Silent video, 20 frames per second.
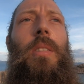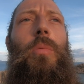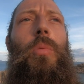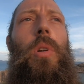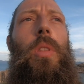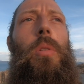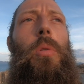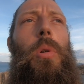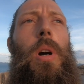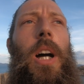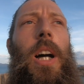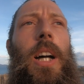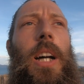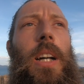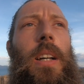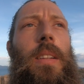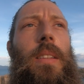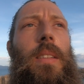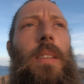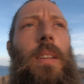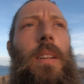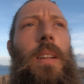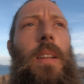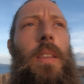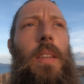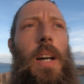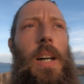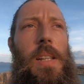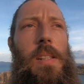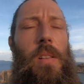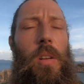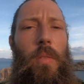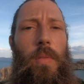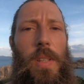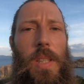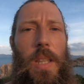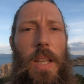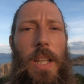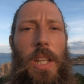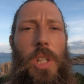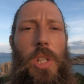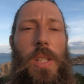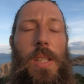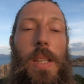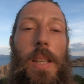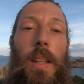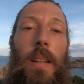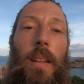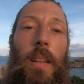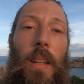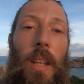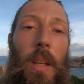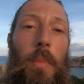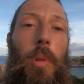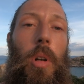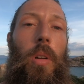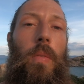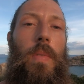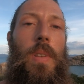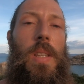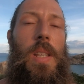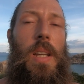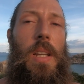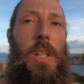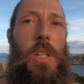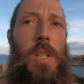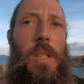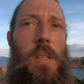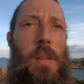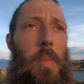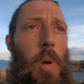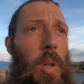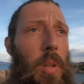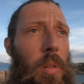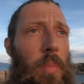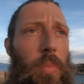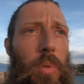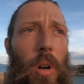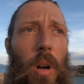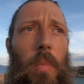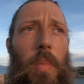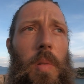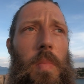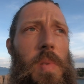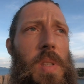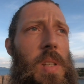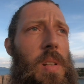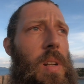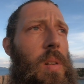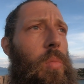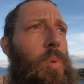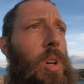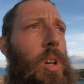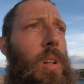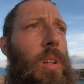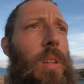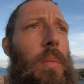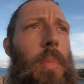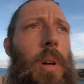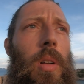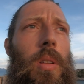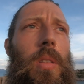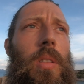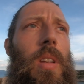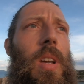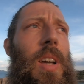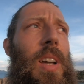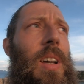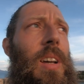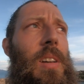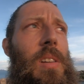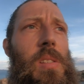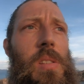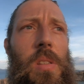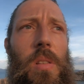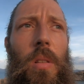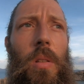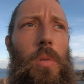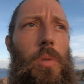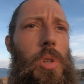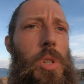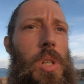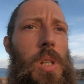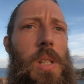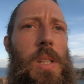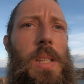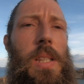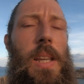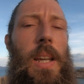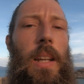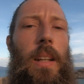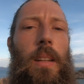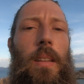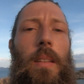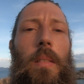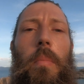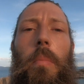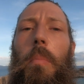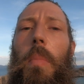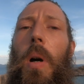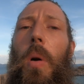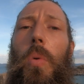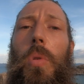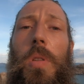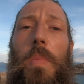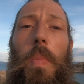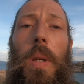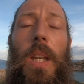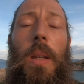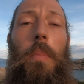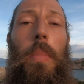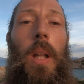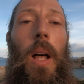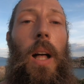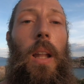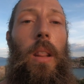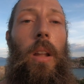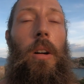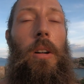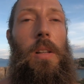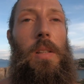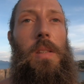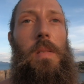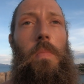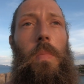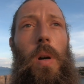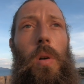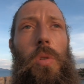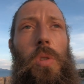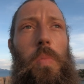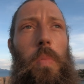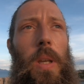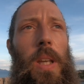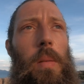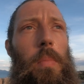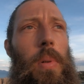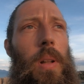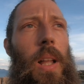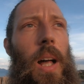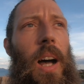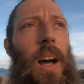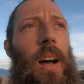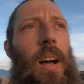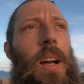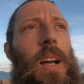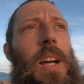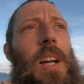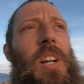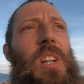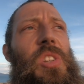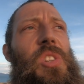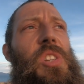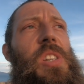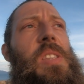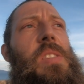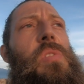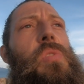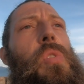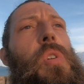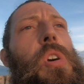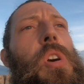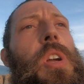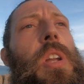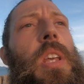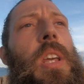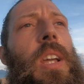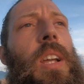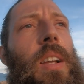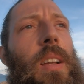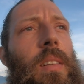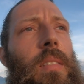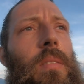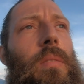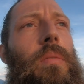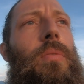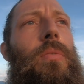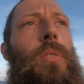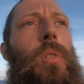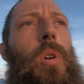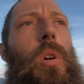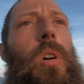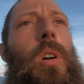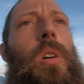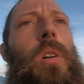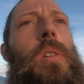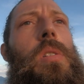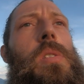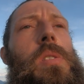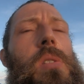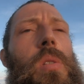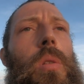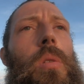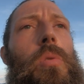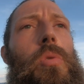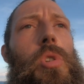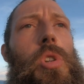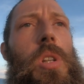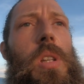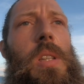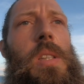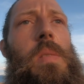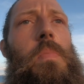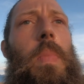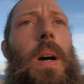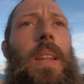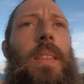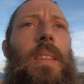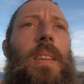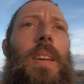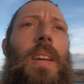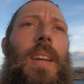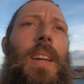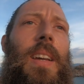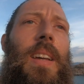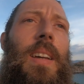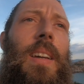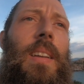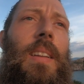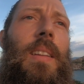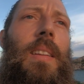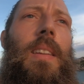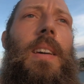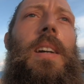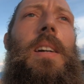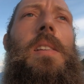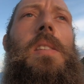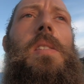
with who I had nice conversations and deep conversations about the problems in the world, about solutions and most people are lost most people are just yearning for solutions but they're